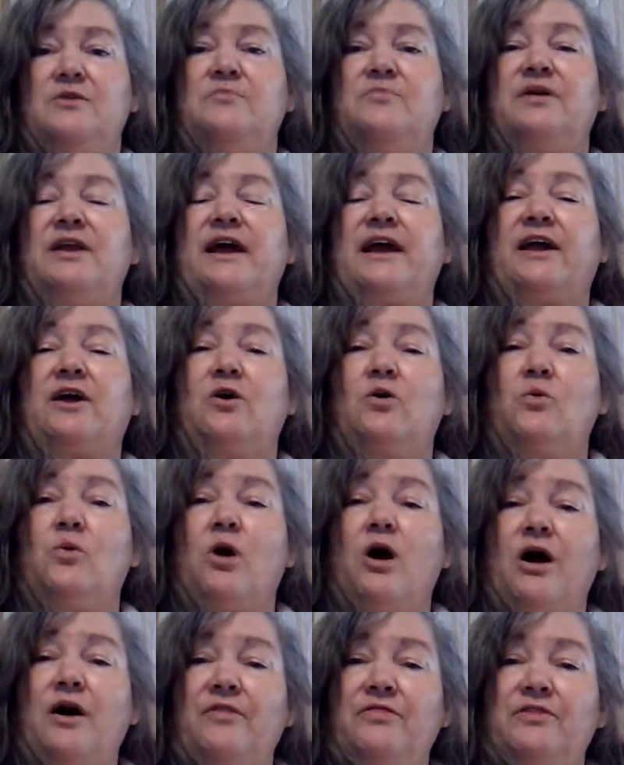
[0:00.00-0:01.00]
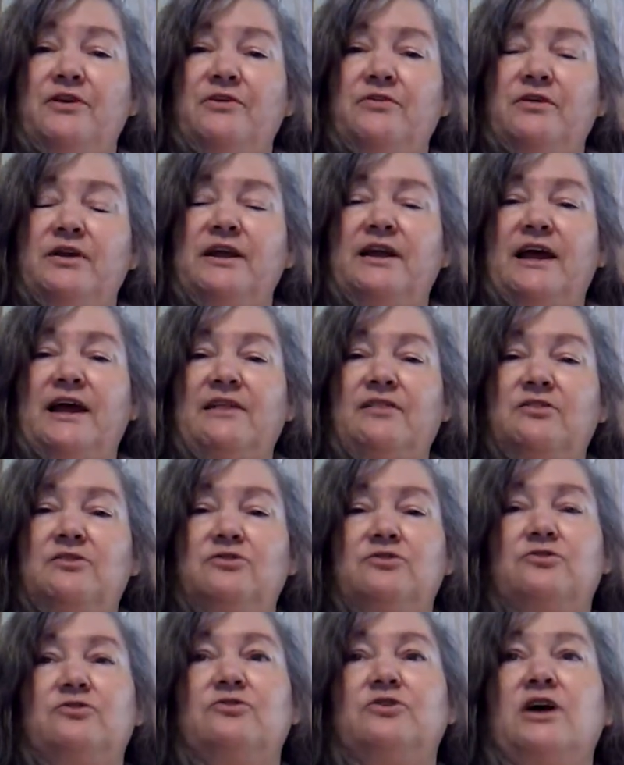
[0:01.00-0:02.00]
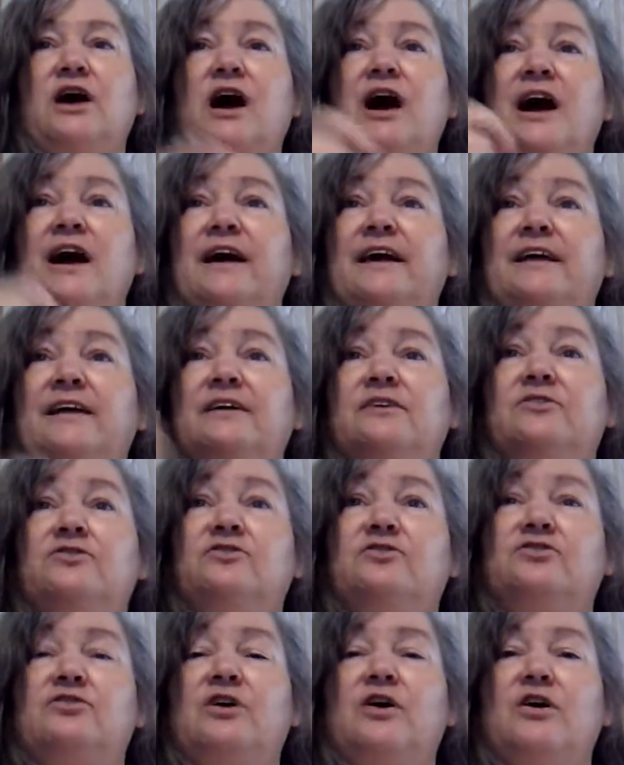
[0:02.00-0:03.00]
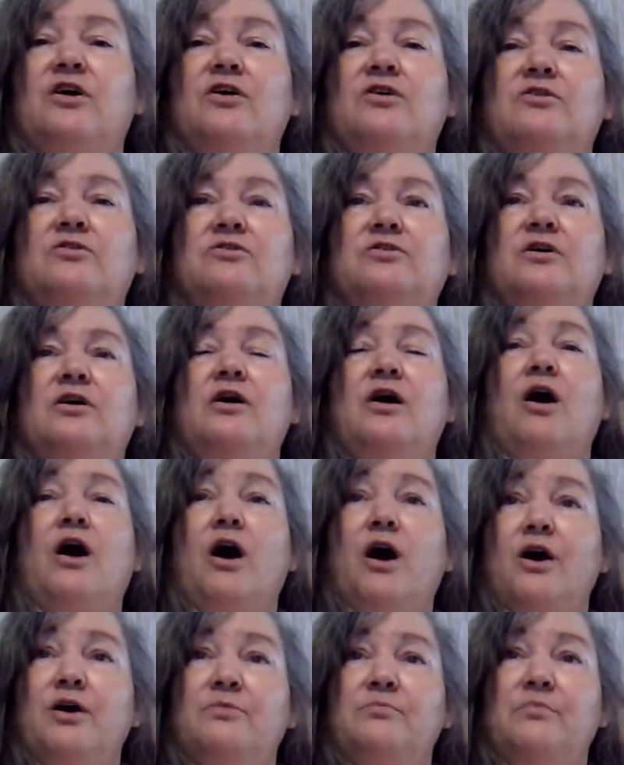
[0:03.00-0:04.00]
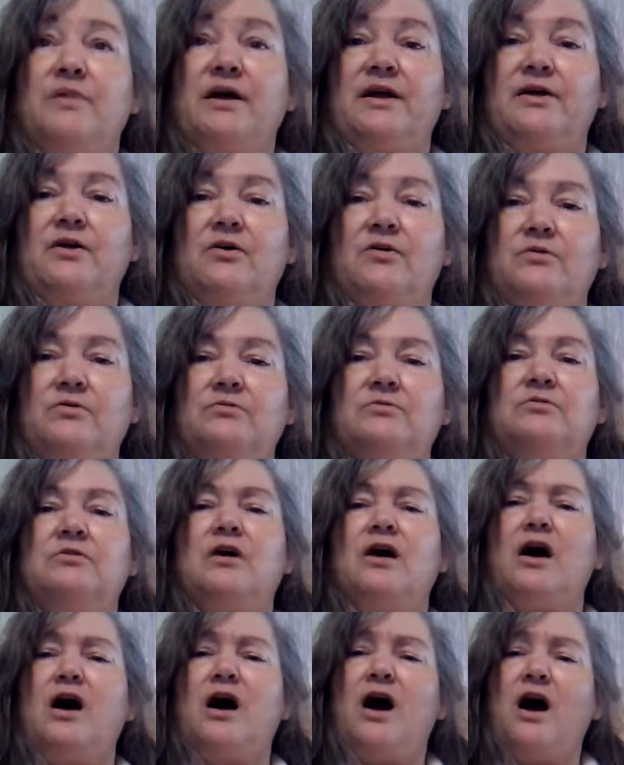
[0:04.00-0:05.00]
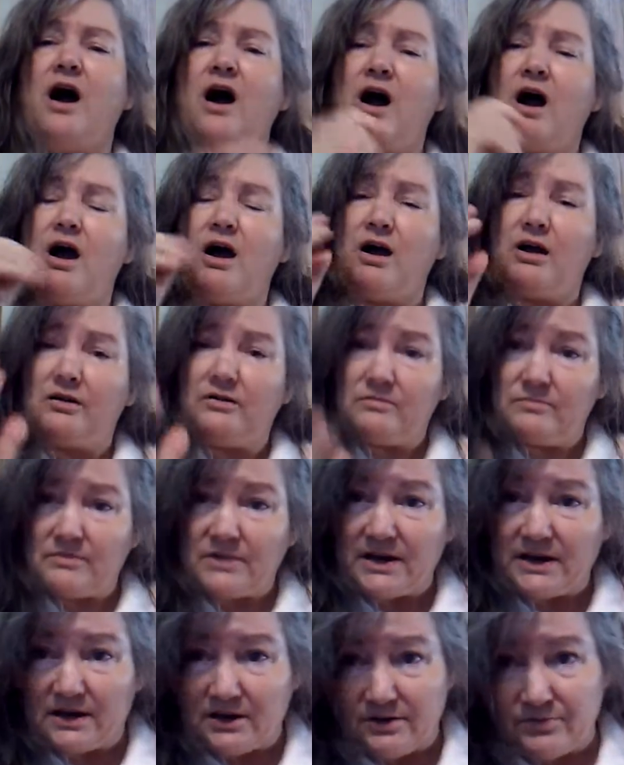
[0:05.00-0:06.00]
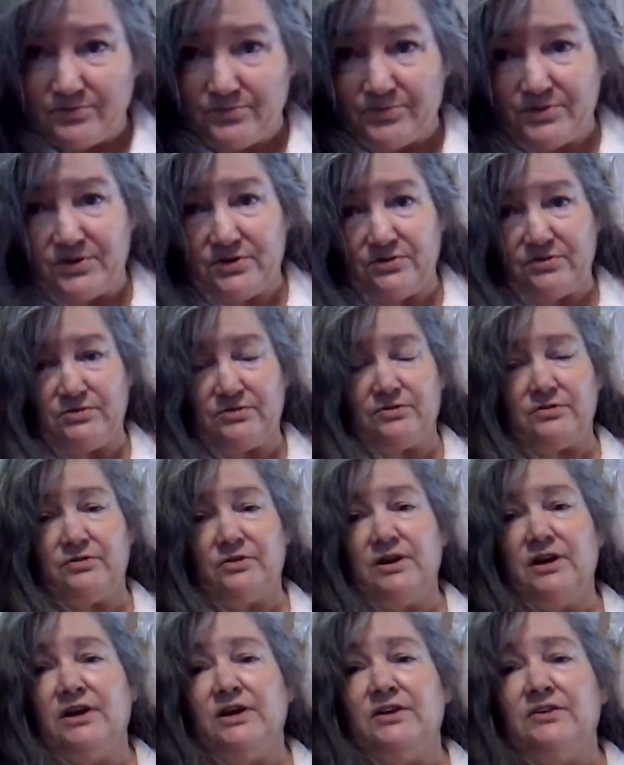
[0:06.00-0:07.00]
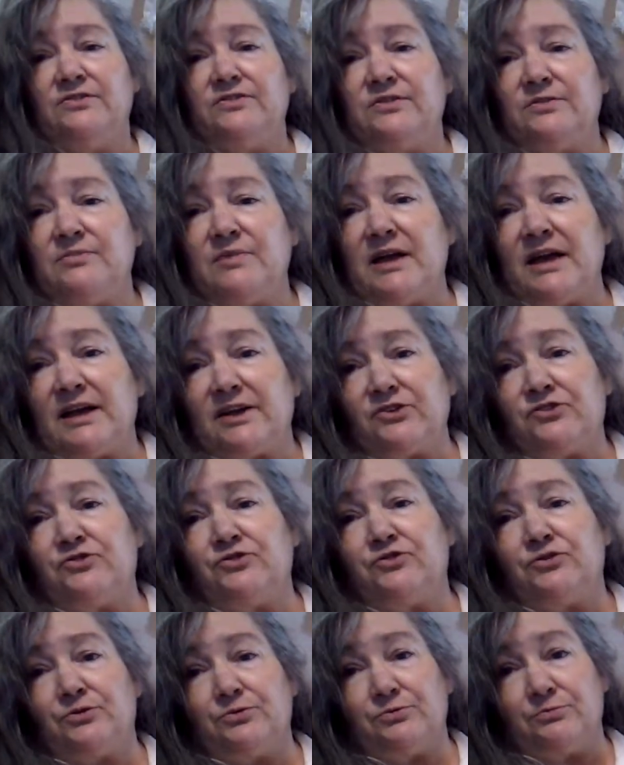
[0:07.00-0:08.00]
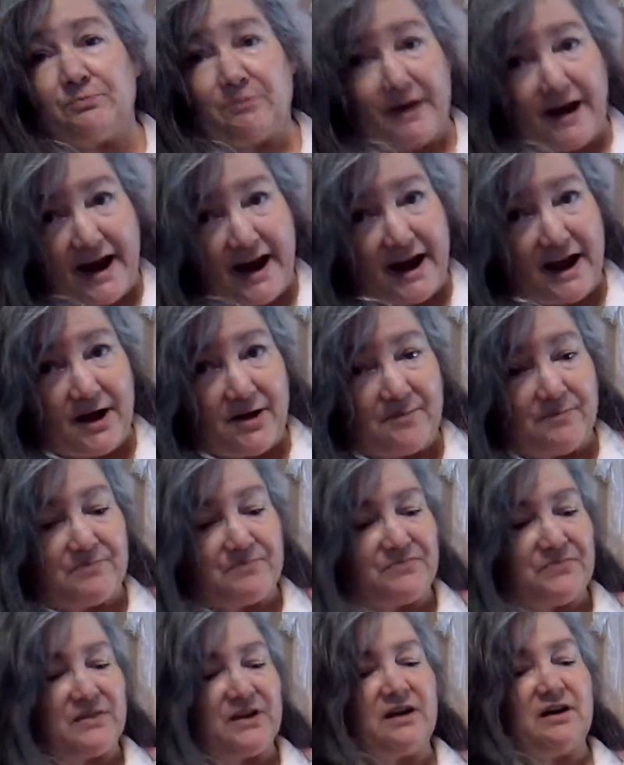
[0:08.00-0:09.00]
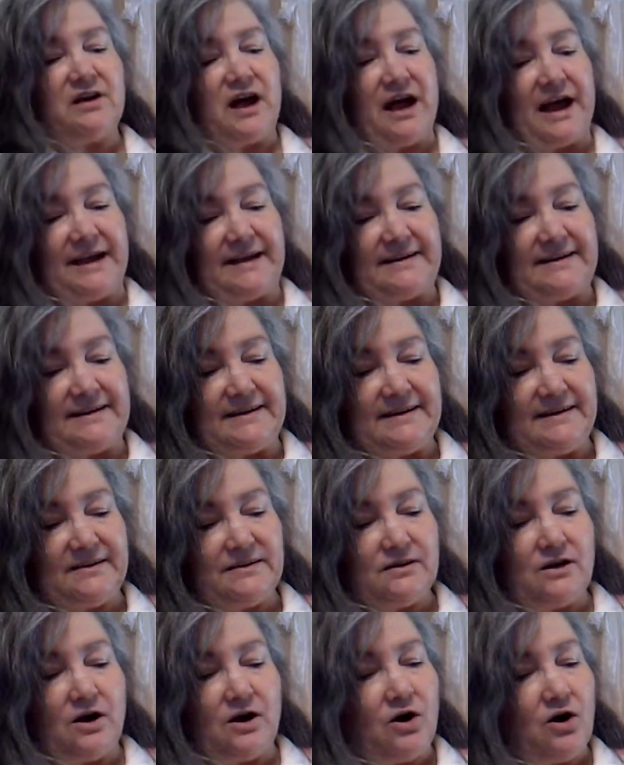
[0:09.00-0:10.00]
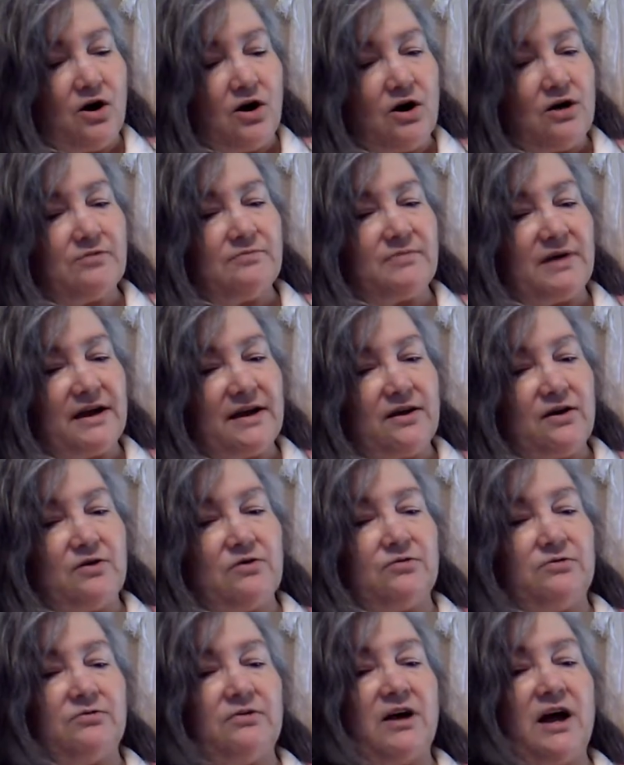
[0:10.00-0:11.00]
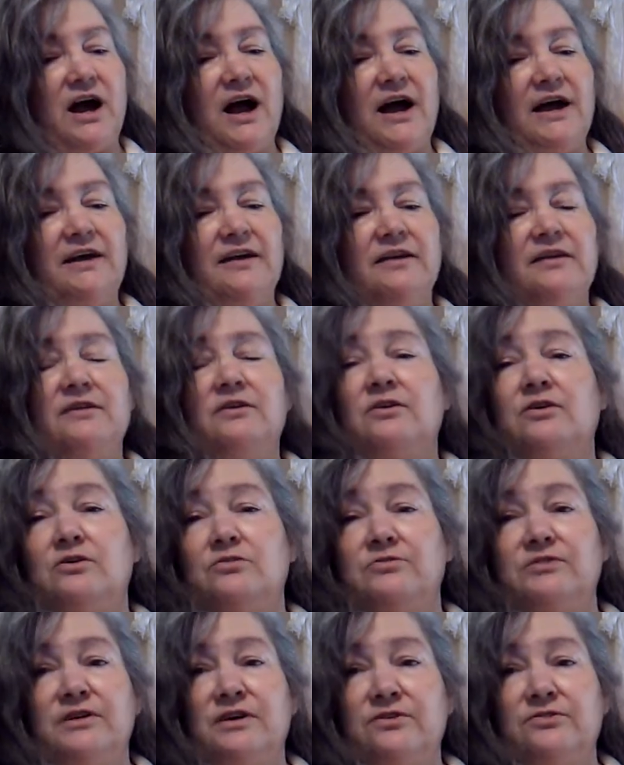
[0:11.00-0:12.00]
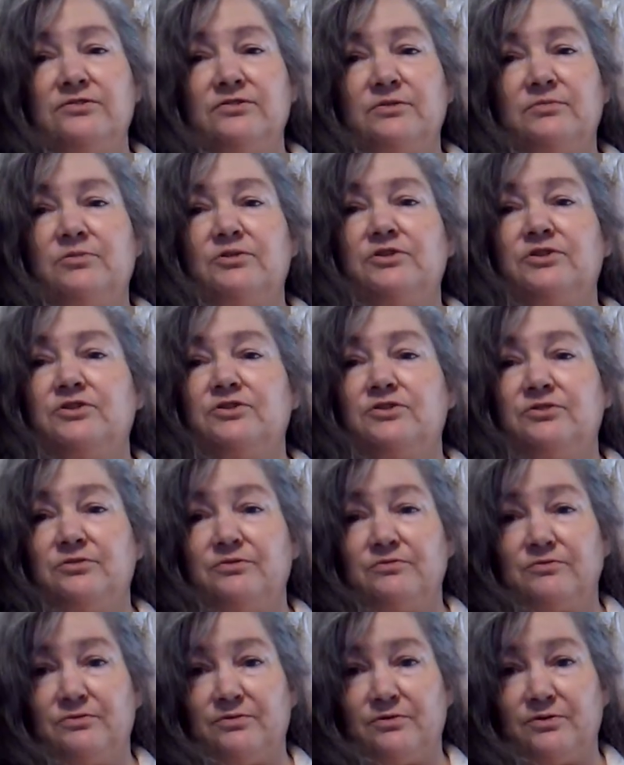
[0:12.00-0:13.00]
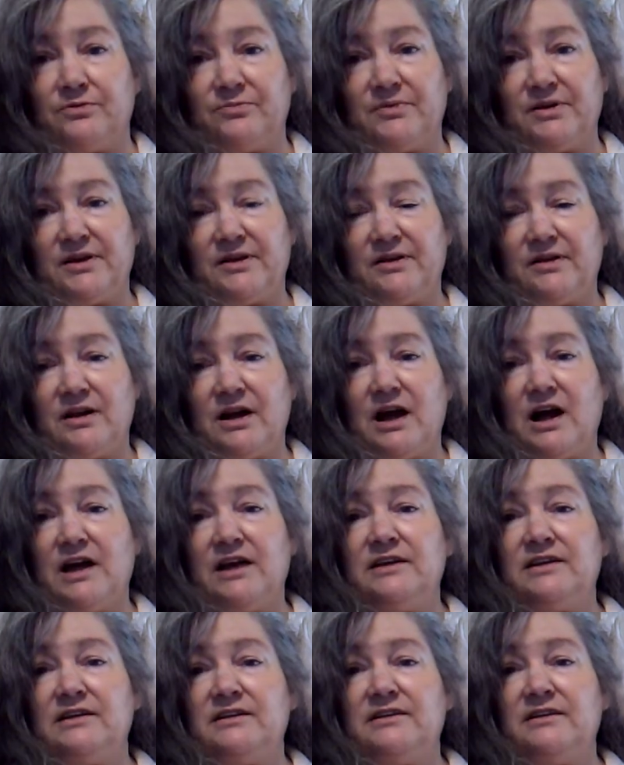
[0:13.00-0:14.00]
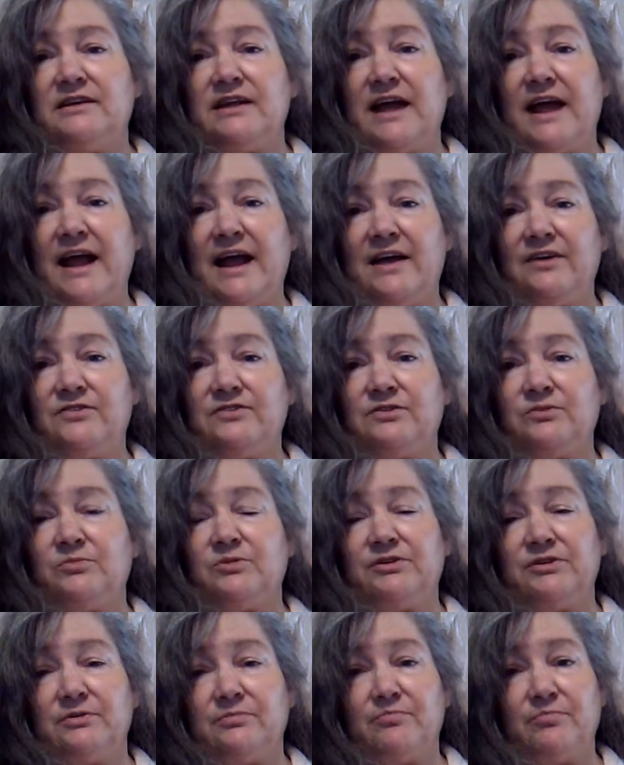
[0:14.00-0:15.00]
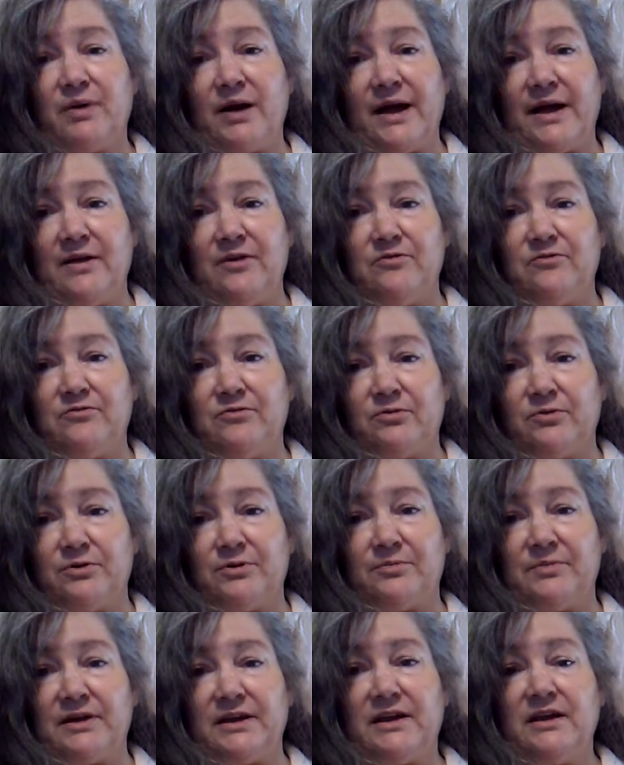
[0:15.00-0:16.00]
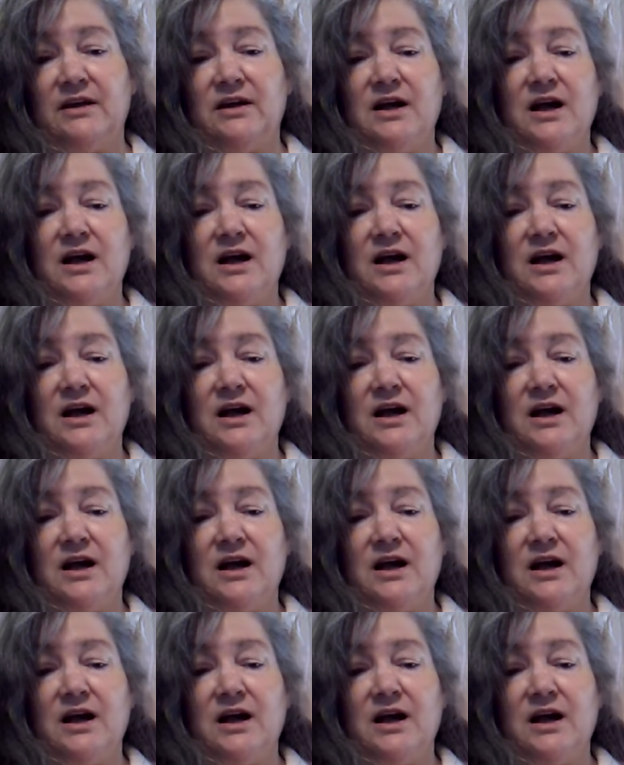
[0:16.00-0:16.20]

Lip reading: But I go on there and I learned. I installed on my own, on my computer, some extra RAM. I did it on my own. I didn't go tell someone to do it for me. I didn't ask someone to buy it for me.